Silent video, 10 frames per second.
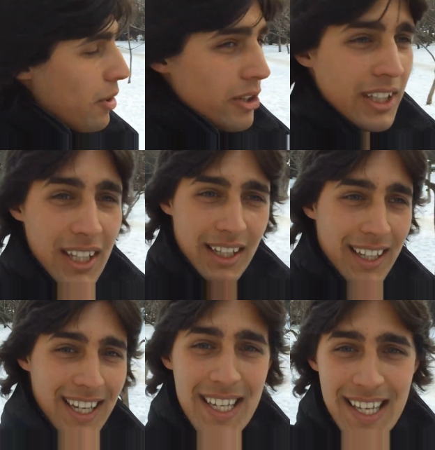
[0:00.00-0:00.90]
gonna
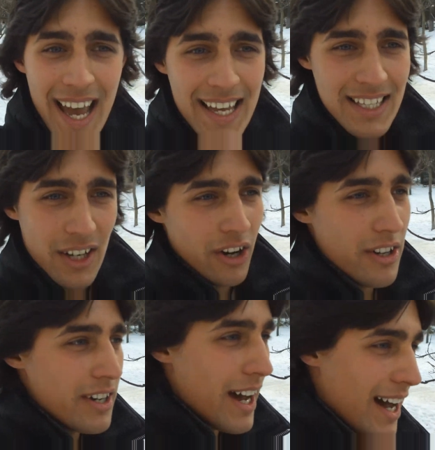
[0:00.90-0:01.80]
kick his ass
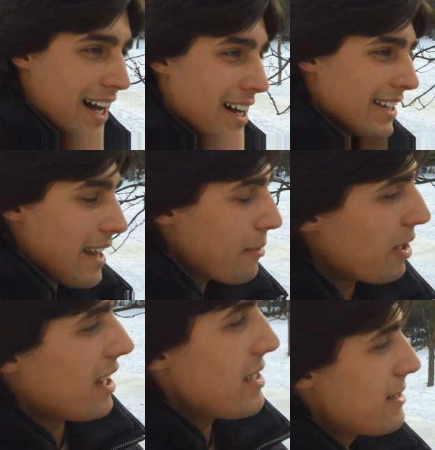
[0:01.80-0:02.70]
on uh, table
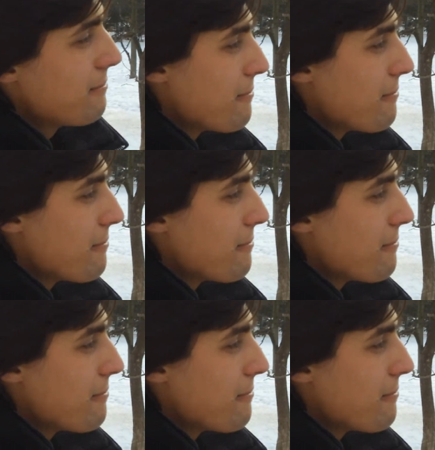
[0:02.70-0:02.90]
tennis.